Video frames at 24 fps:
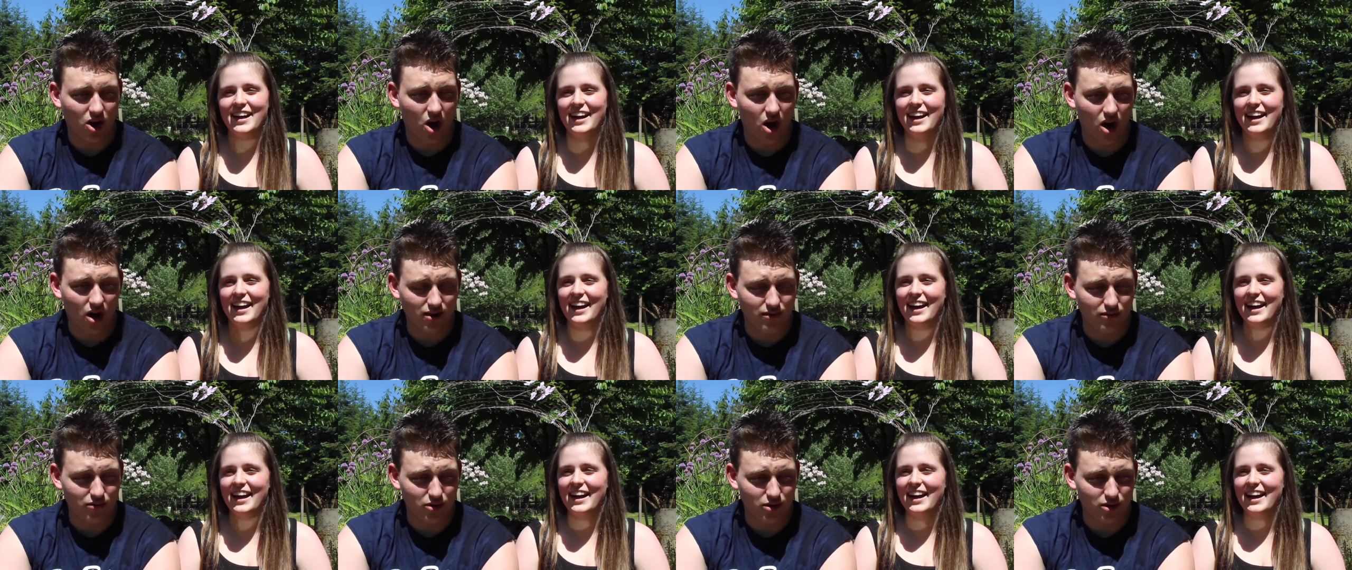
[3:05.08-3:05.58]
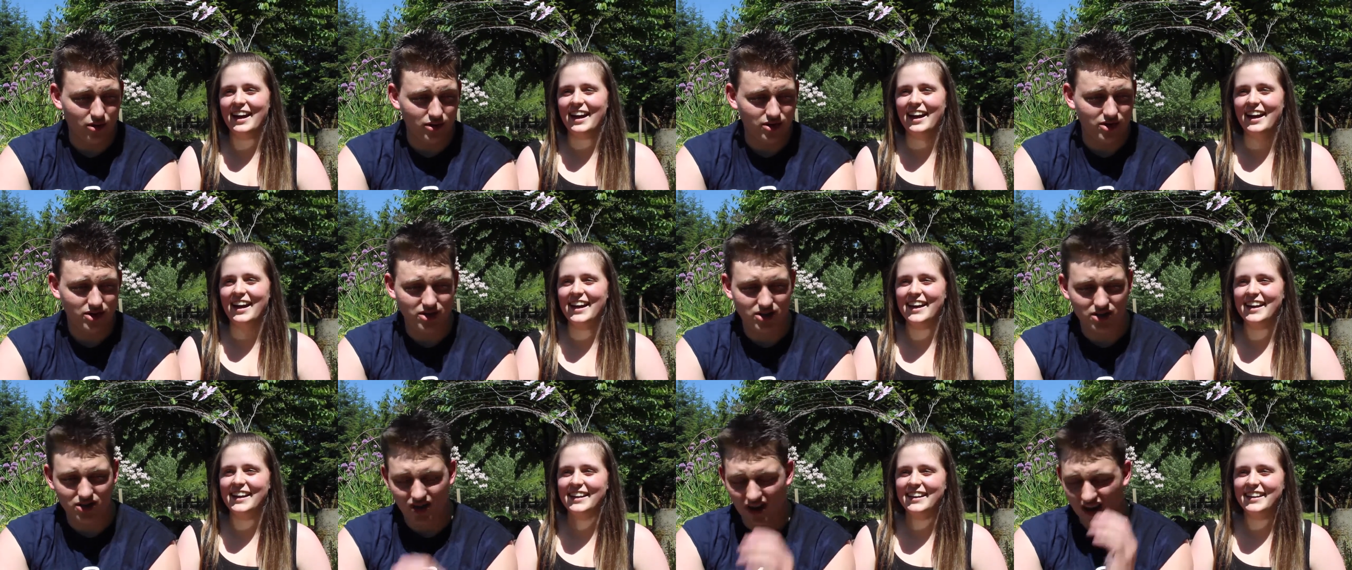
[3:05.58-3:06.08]

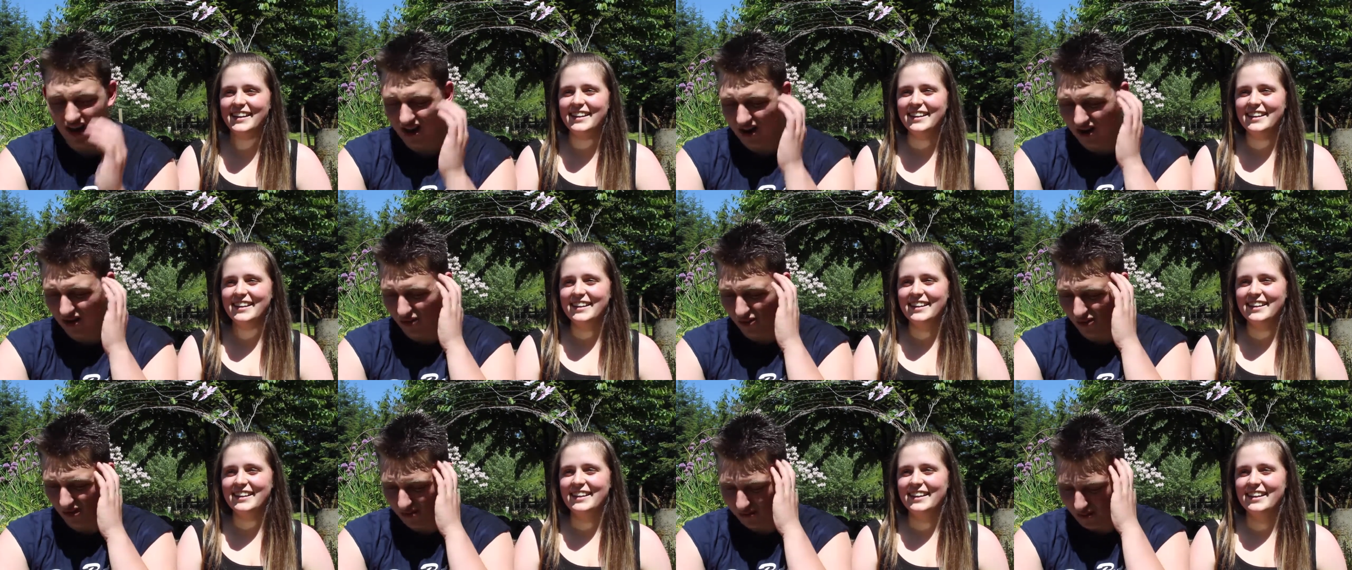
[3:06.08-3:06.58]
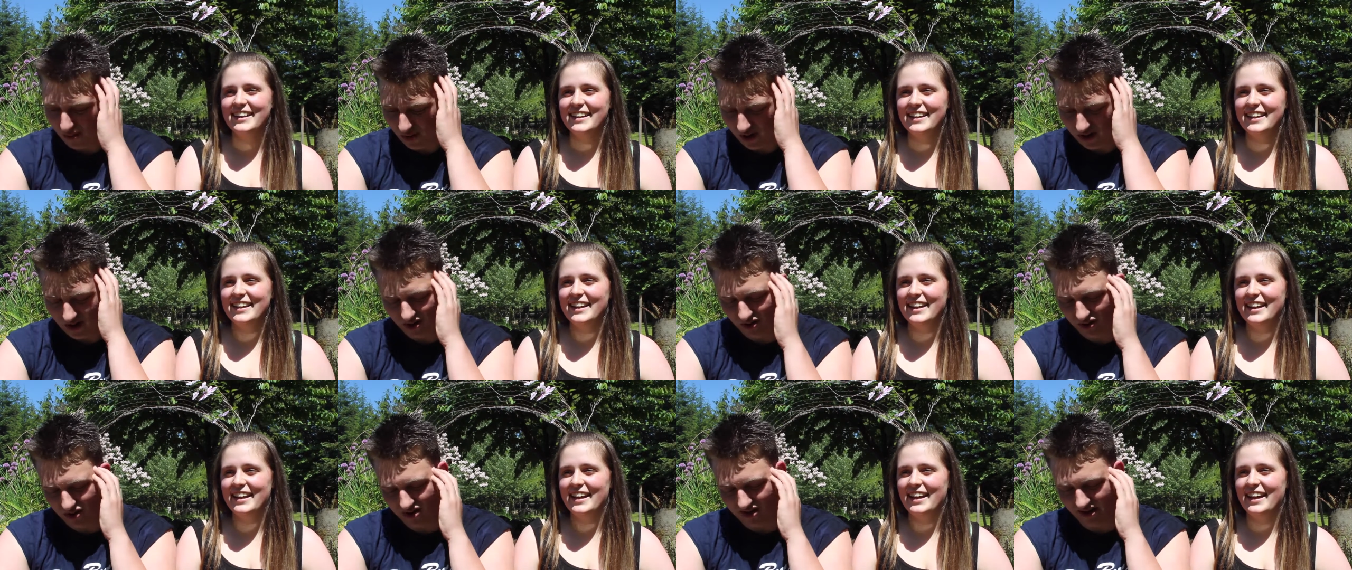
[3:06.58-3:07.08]
Speaker 1: Converse and at one point you
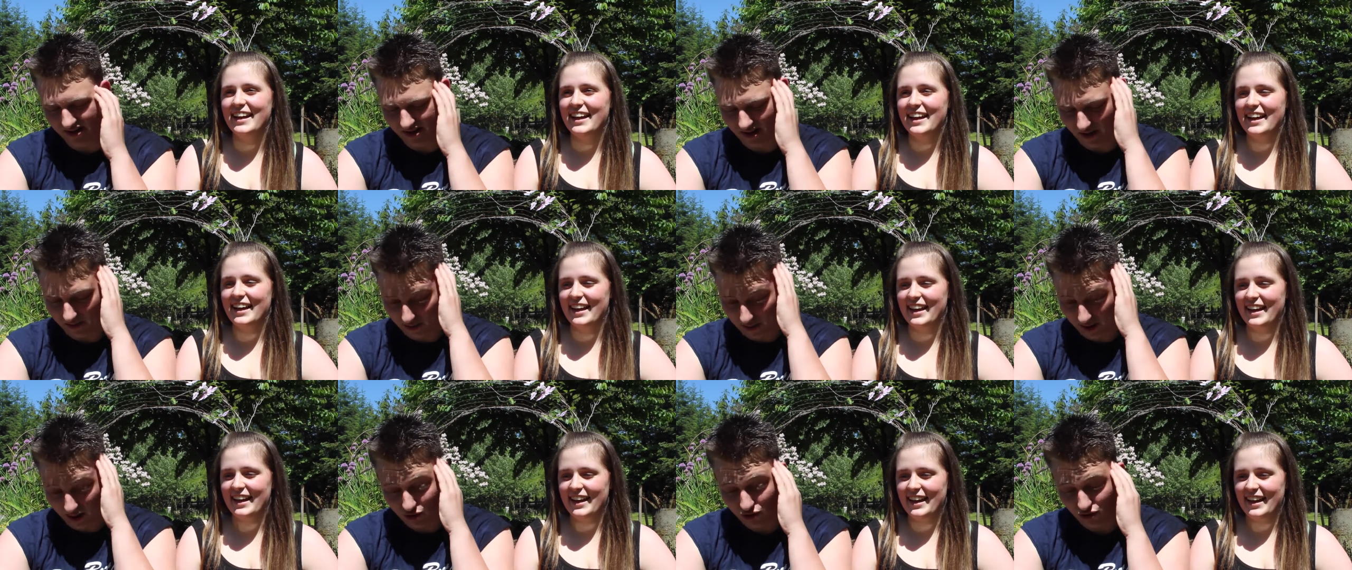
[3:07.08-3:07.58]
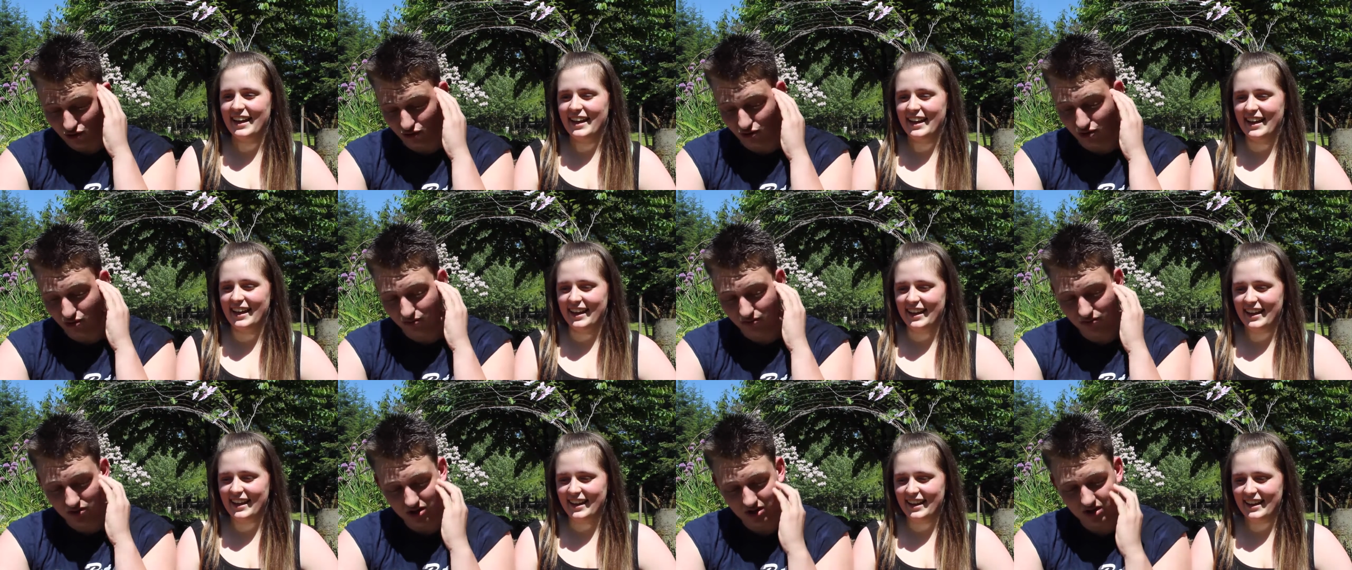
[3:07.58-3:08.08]
collected
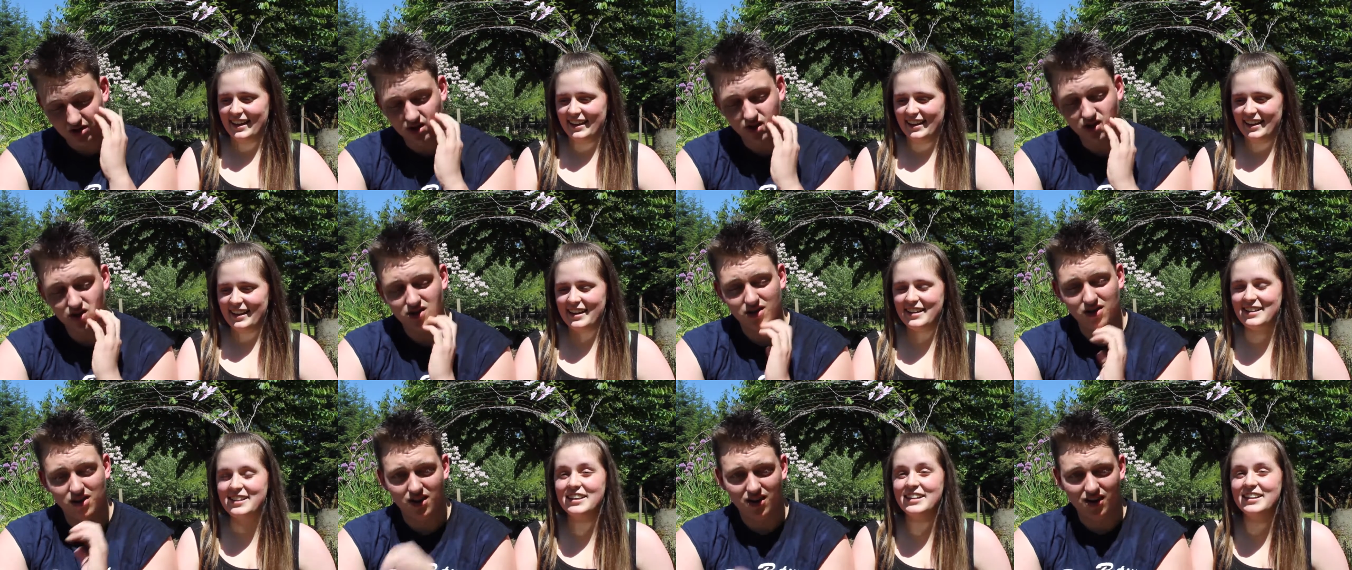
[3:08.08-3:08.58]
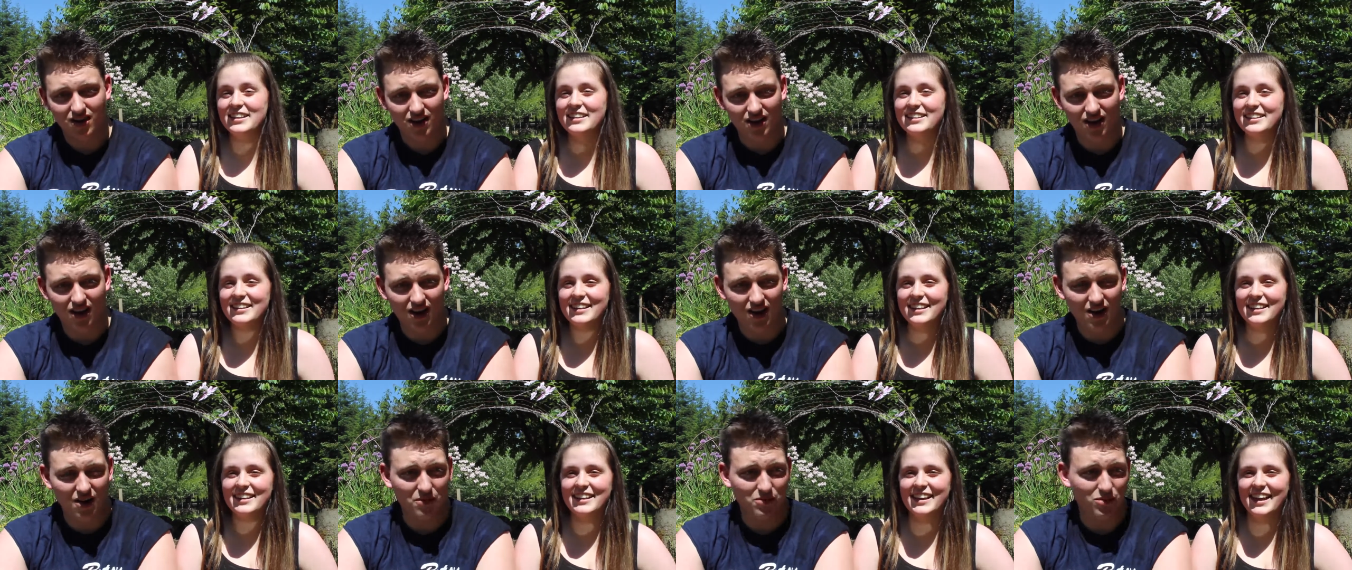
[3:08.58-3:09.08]
mushrooms. I did
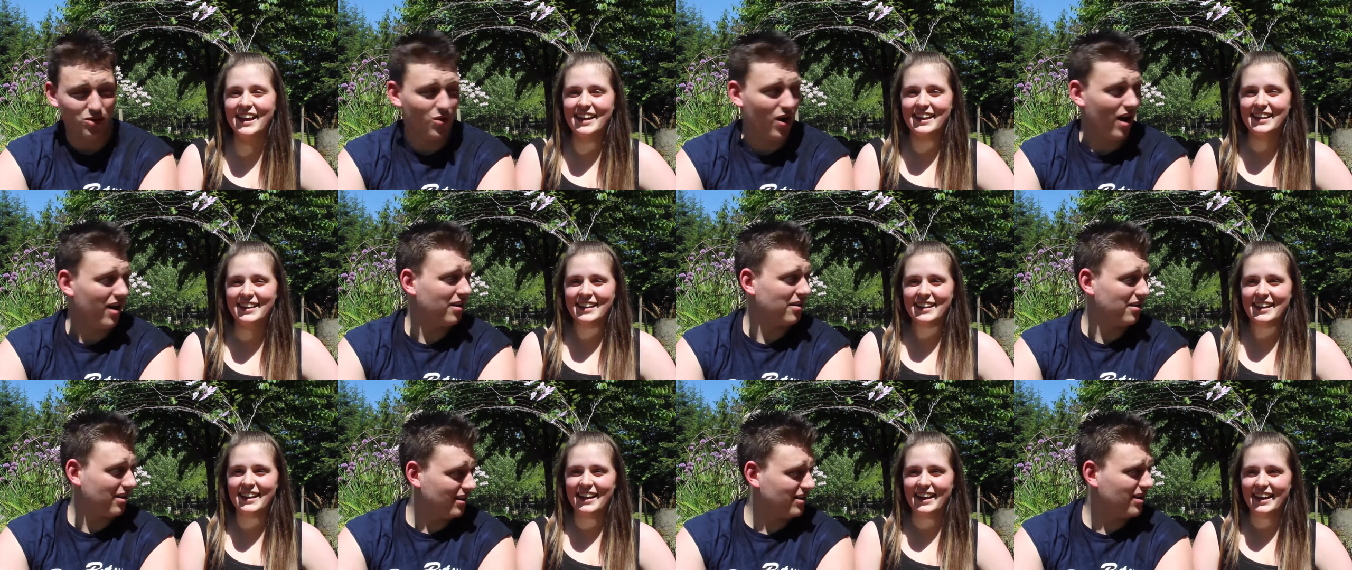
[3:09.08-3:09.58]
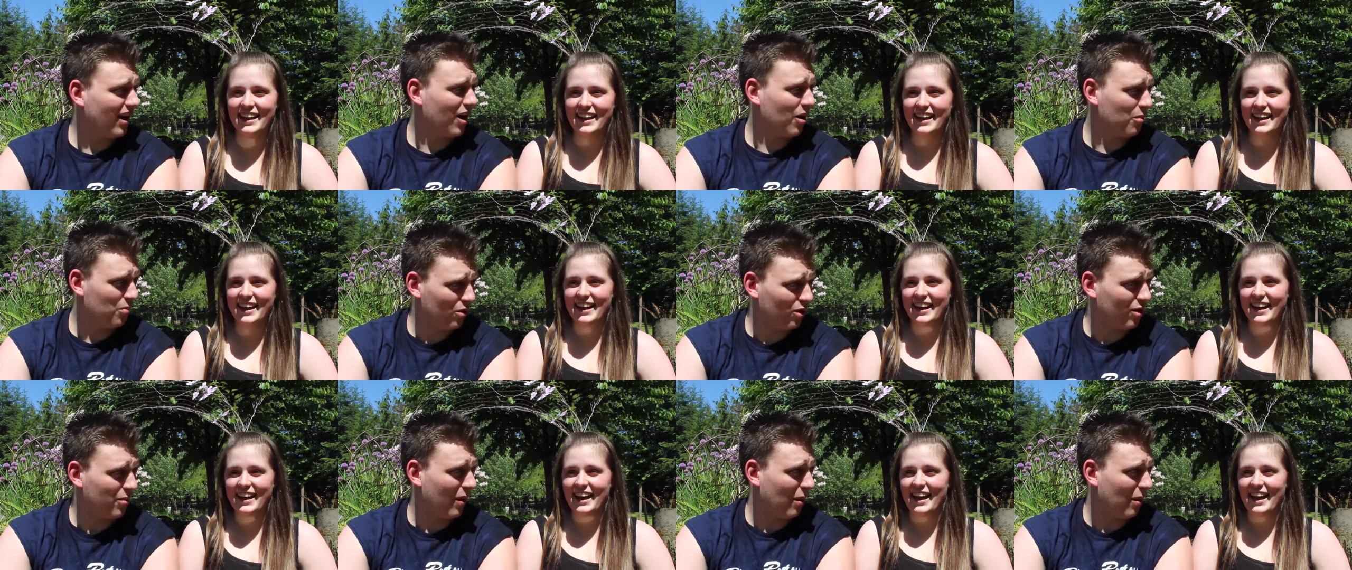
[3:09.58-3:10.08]
not. Um, you had an entire book